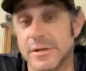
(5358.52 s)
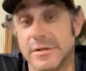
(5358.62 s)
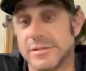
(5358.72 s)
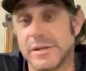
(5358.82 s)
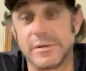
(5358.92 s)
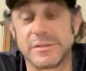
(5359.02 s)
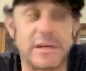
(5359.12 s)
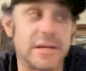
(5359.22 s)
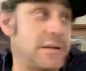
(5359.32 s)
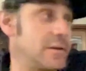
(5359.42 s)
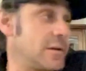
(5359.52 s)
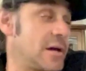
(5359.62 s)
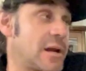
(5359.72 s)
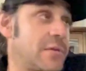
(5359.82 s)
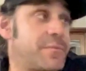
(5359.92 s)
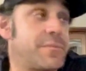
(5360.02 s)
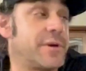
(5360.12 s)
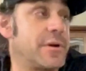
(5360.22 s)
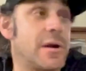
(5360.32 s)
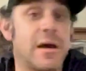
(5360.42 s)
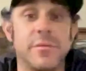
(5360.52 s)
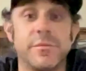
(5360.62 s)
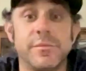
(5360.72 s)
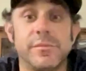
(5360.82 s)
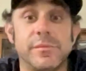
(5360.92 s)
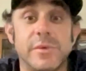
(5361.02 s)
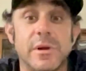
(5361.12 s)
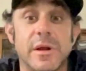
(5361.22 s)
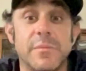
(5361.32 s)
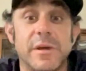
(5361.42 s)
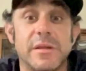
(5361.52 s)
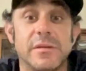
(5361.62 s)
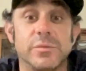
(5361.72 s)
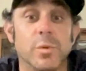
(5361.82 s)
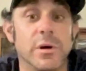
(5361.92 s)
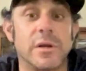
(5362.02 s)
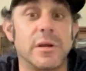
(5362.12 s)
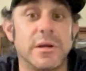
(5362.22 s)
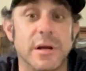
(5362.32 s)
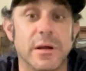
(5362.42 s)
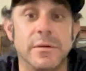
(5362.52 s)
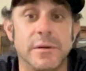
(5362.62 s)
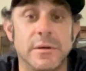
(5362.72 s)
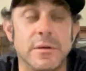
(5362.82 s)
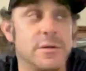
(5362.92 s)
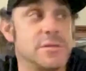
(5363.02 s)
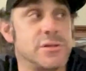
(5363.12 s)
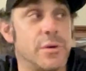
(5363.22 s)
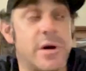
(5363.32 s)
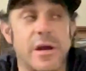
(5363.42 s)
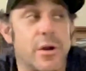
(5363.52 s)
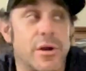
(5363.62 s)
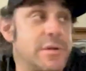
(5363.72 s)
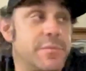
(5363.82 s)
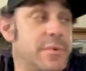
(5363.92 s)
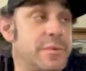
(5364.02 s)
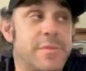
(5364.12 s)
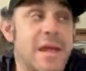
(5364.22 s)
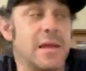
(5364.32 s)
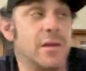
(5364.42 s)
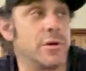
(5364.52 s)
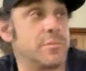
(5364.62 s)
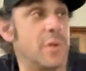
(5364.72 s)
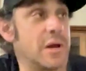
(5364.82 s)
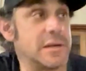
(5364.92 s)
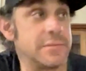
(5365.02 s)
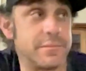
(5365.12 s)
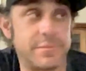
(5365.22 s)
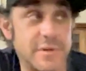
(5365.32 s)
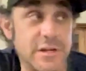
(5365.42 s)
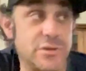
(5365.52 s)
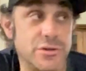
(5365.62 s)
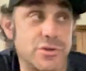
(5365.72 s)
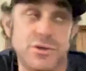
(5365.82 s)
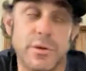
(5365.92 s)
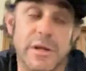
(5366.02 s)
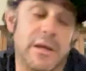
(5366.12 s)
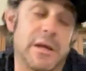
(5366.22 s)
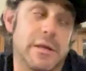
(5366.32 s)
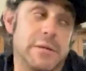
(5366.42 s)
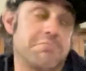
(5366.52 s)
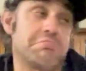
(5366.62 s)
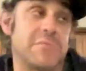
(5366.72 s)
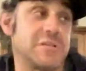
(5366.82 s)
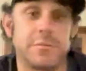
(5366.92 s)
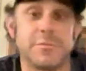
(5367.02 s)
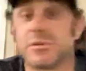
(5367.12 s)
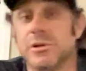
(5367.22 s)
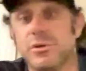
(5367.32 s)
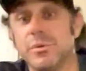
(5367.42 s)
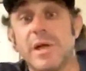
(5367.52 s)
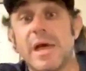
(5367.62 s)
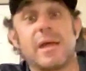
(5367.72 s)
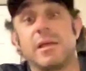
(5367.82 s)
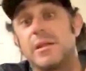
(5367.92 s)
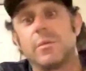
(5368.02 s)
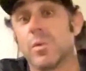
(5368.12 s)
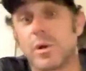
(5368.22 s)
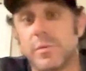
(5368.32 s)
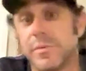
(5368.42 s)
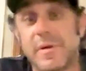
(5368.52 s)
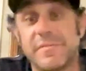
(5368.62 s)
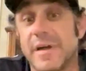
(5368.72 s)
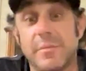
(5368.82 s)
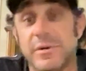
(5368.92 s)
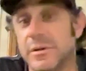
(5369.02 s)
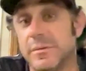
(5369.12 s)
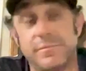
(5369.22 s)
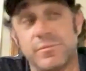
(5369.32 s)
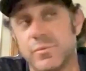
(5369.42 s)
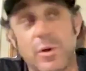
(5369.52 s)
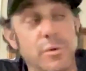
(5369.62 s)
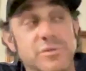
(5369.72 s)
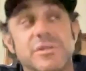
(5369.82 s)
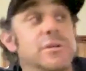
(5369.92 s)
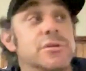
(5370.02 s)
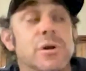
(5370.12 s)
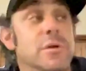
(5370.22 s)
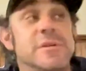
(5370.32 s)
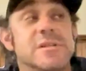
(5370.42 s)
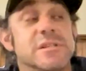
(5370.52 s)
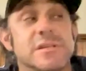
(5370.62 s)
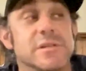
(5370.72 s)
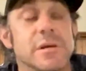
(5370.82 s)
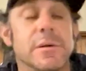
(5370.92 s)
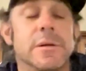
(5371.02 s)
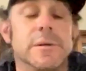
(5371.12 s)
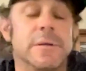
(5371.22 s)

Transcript: So I was like, I got to figure out how to make this work. So I had already been making good money teaching shooting, and so I'm just going to do that and then work with my family, hosting the tournaments, etc.